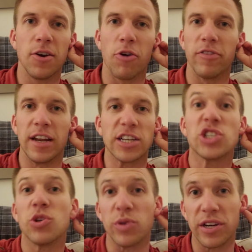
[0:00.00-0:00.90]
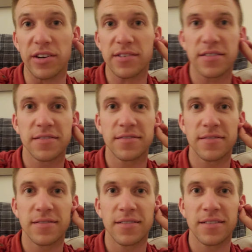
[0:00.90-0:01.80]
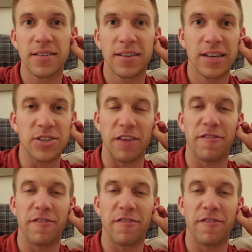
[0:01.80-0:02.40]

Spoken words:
over the next 2 years. So